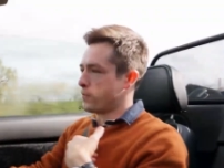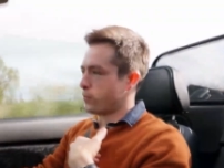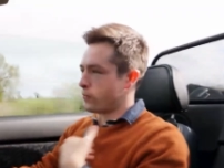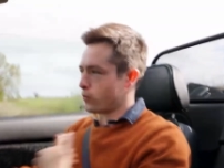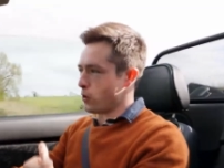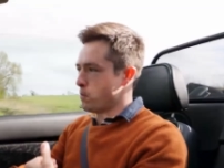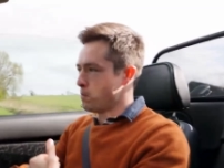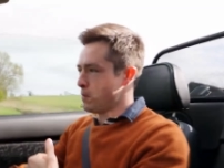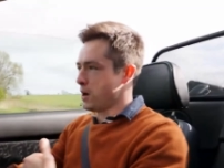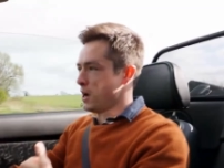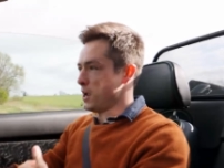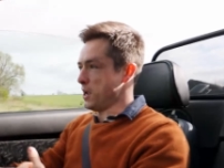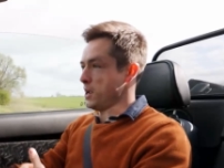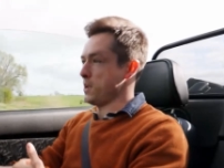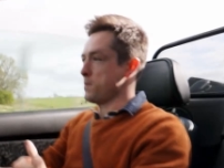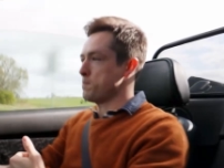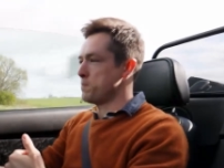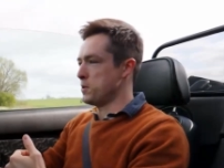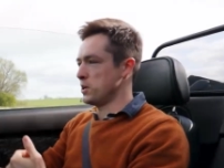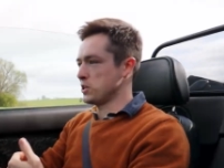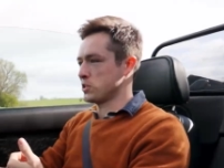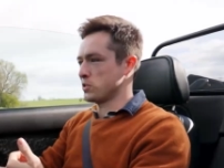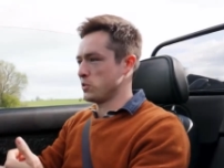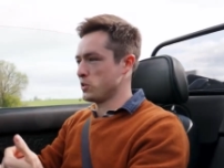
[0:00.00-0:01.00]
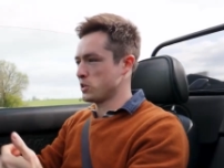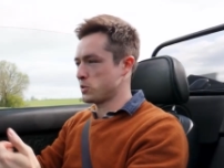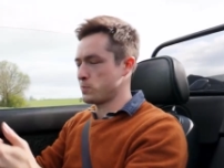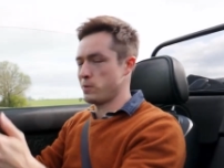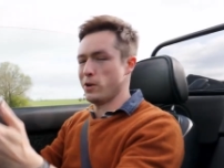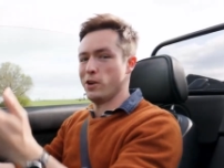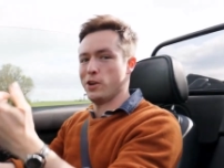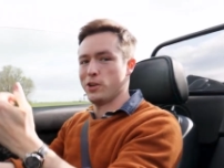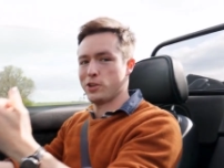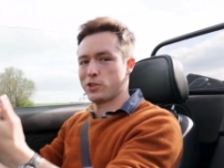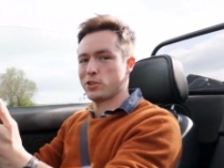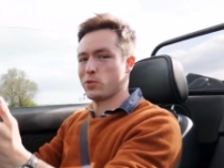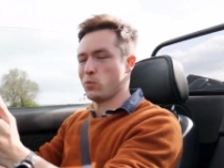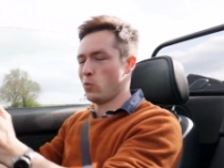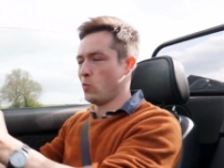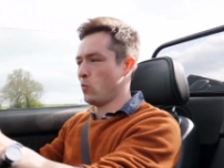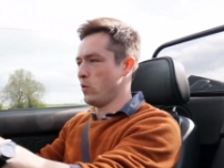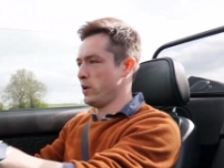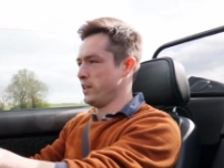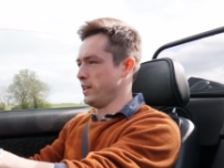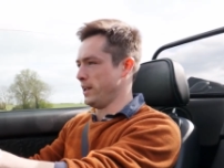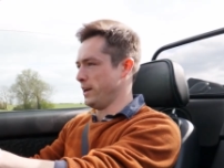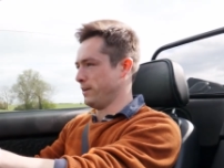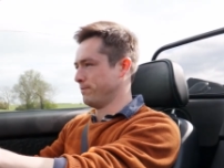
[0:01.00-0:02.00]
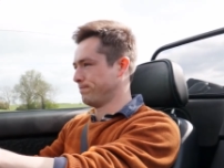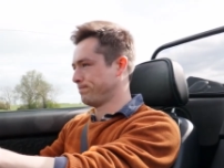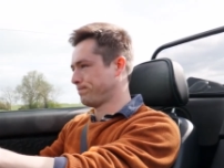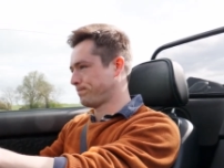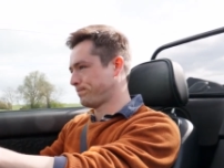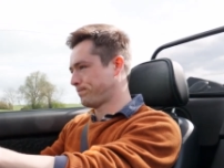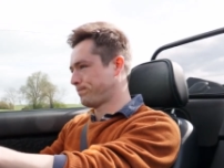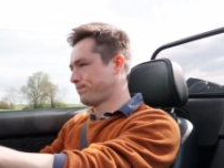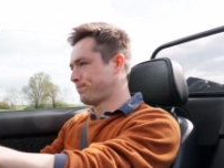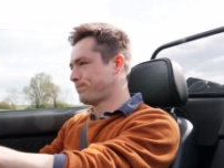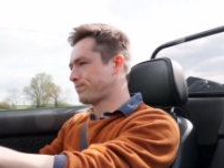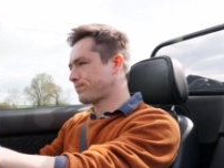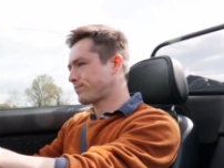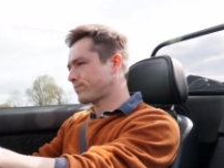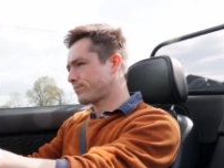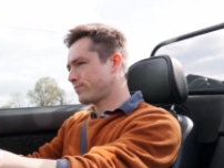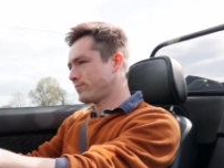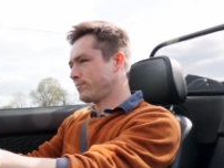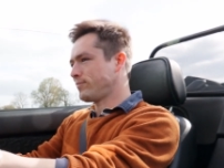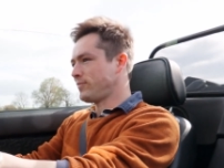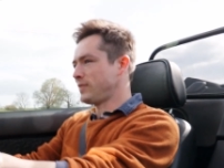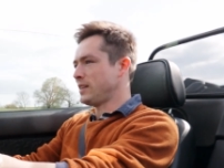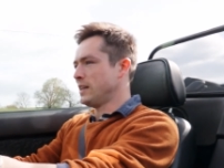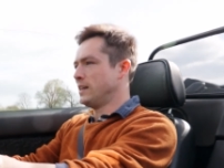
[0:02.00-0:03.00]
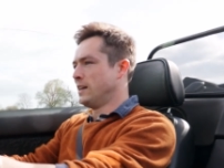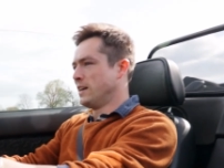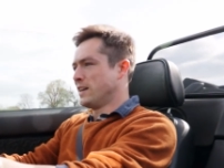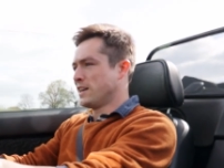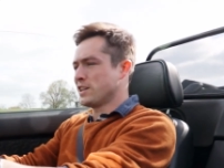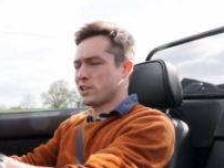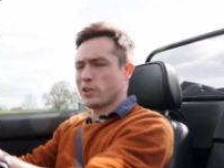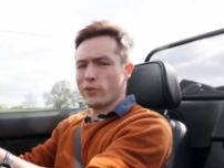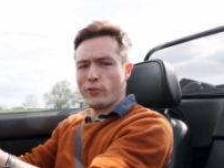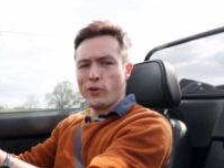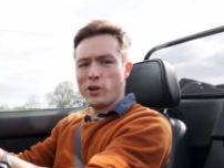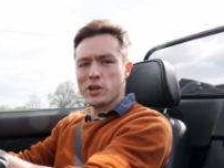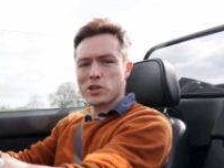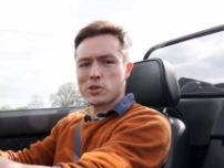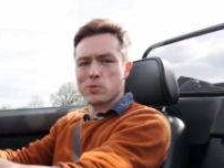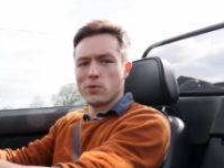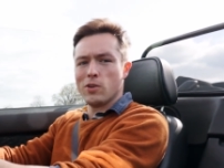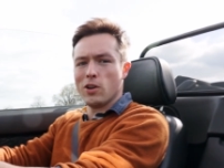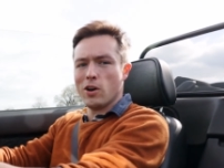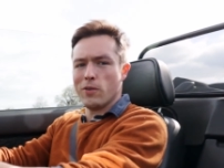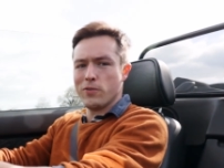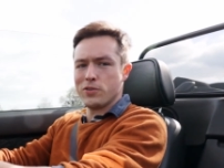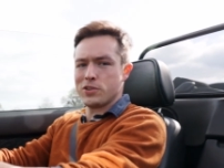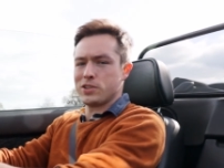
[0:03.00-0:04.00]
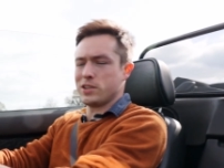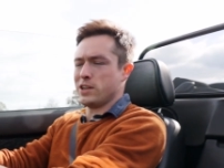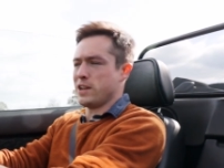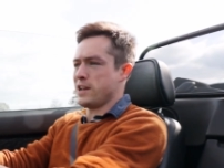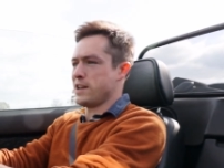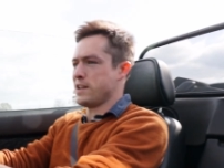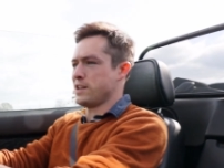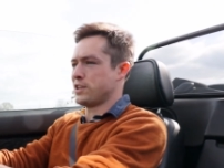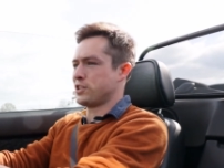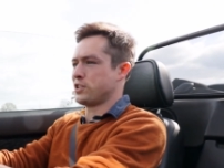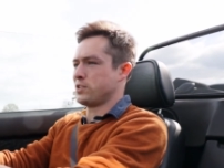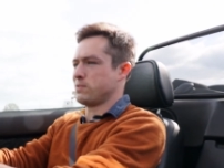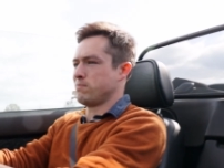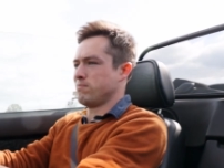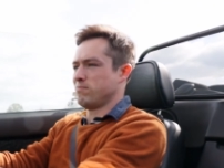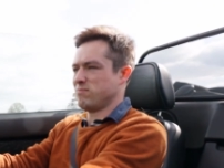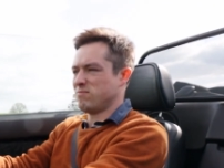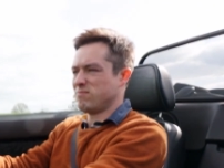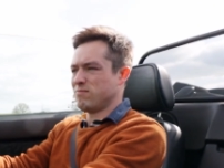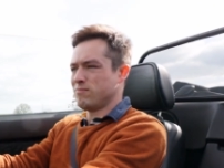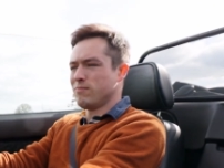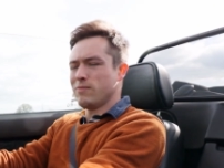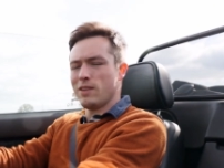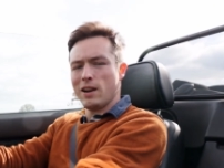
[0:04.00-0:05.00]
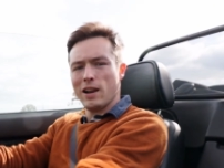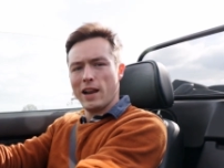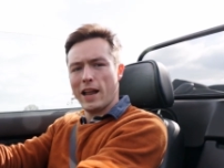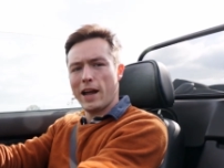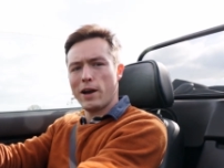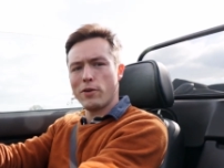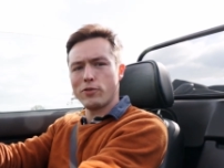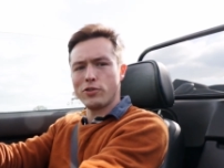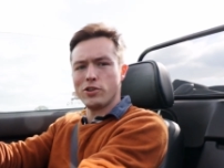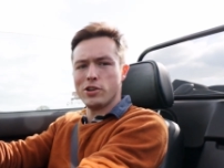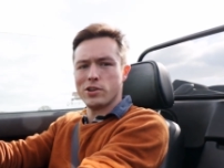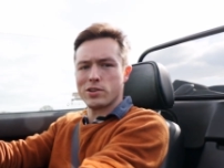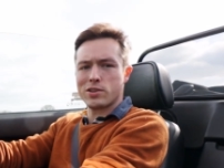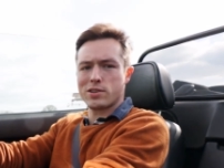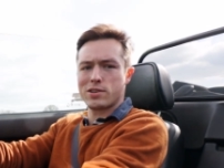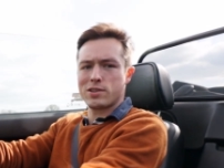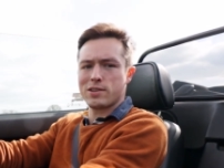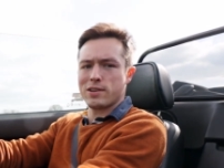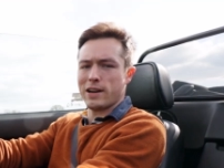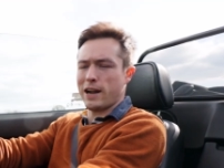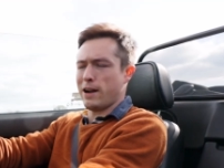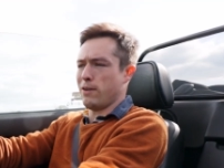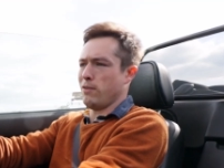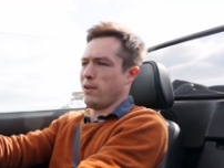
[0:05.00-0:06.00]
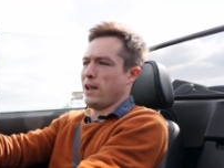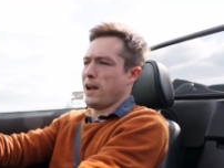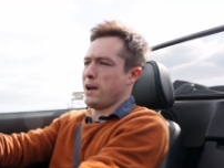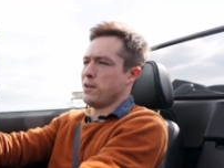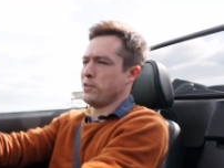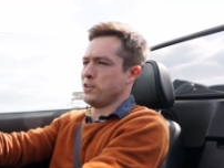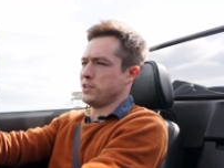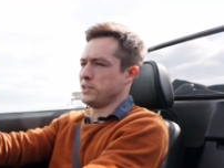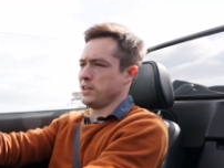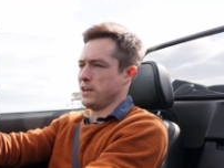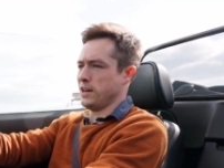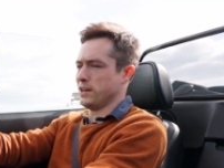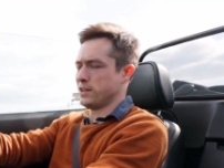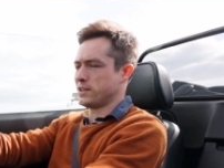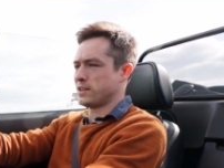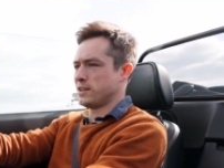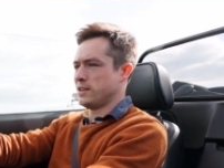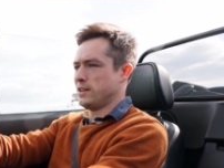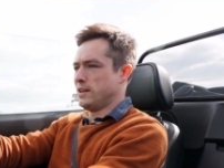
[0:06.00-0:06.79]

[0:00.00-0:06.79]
from my personal experience with it. Because the first one obviously is loudness. How loud is it?